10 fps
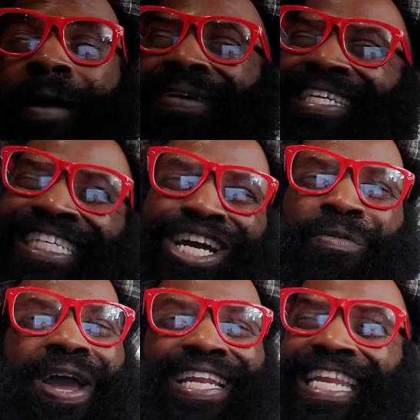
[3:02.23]
But you
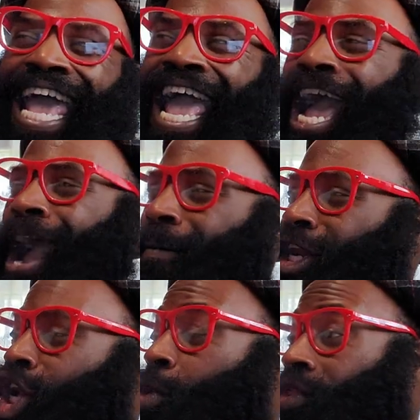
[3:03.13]
know what? Nah, I'm
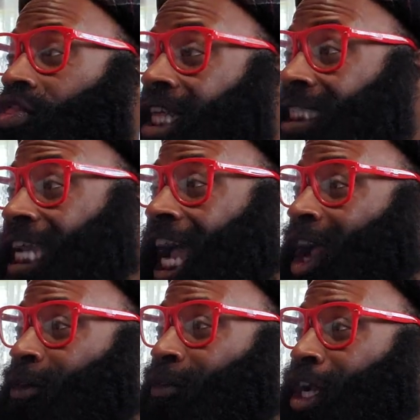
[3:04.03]
going to go with this guy
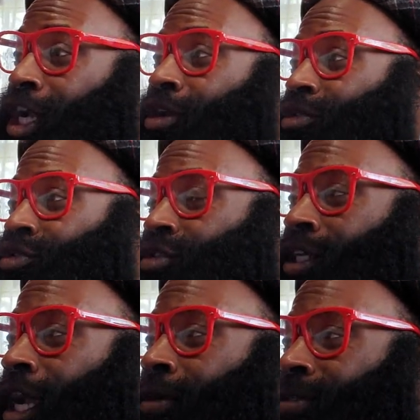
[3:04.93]
over here who's
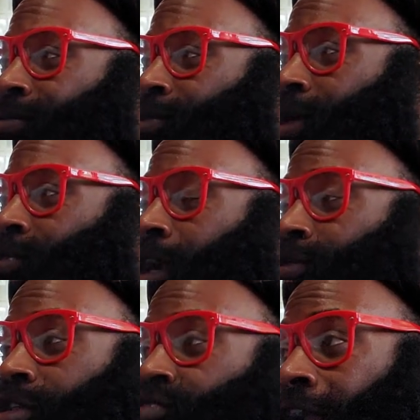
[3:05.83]
got
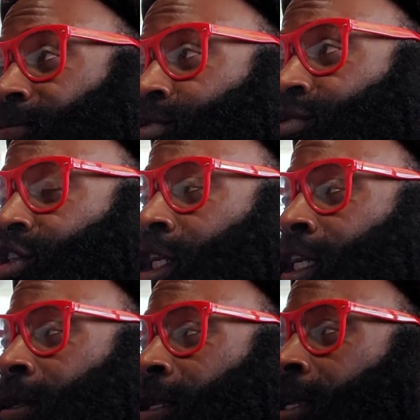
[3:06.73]
records and raps and shit
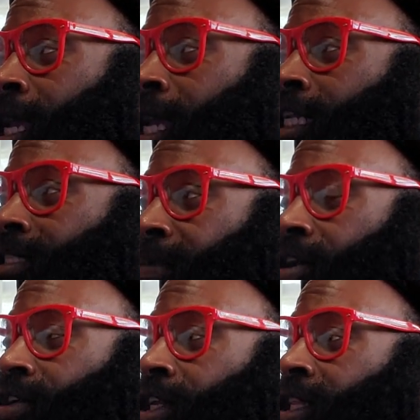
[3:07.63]
and is
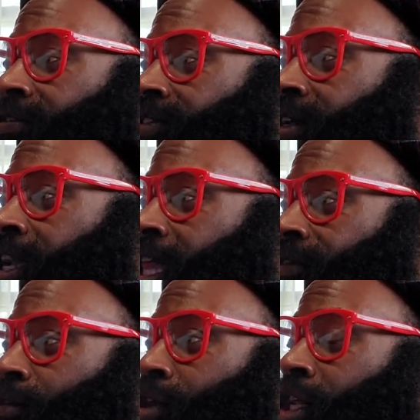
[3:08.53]
married and lives in
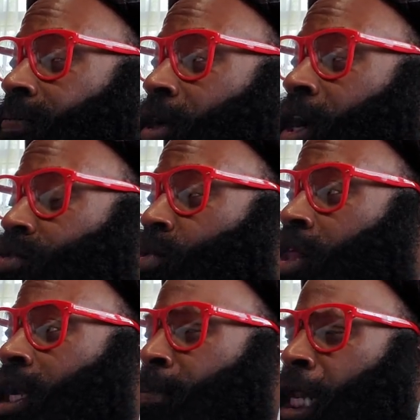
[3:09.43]
California and has a whole
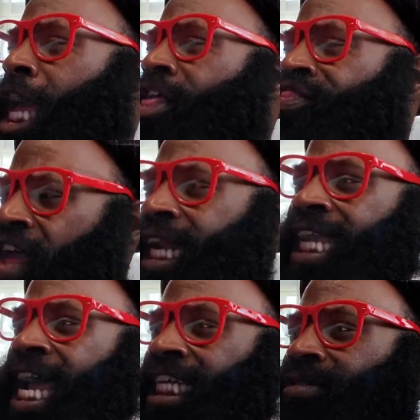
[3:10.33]
lot of money. That
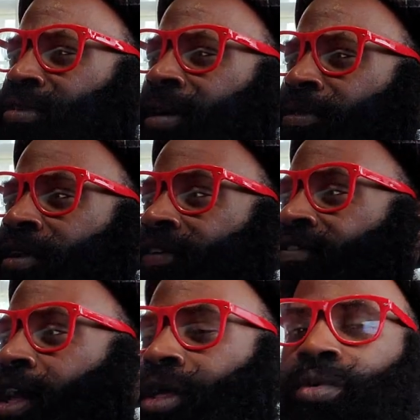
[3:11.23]
guy is the one I'm going to
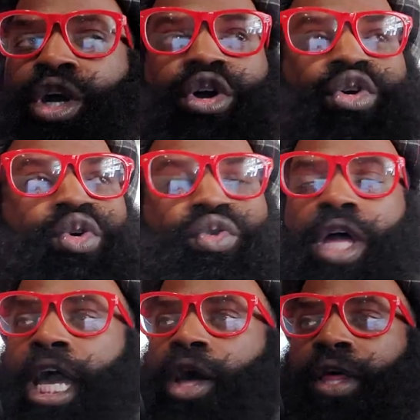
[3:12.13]
follow. Who
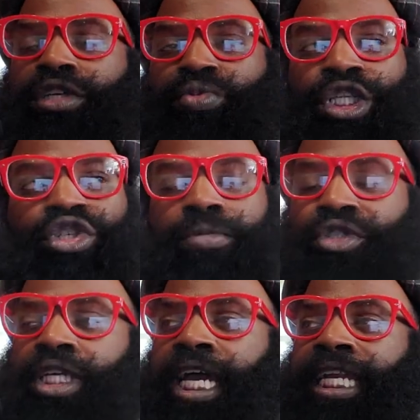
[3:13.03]
the hell else would do some
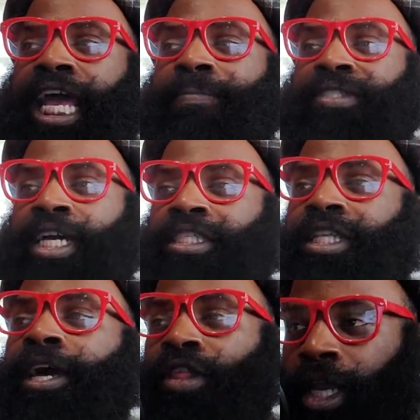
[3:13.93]
shit like that besides
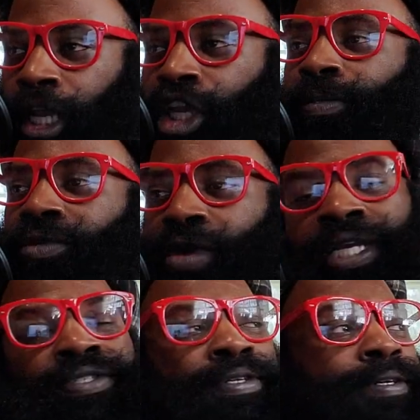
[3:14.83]
the human
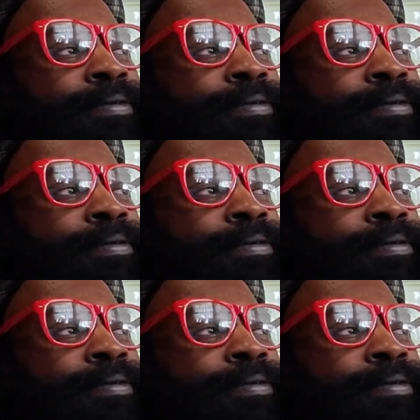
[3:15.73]
race?